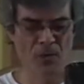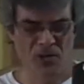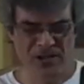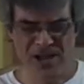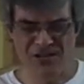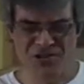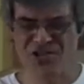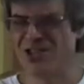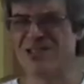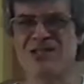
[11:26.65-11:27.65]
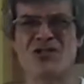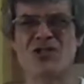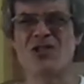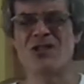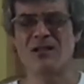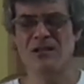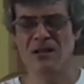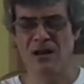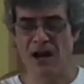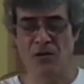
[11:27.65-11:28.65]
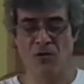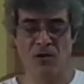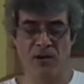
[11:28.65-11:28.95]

Well, here she's, she, I don't know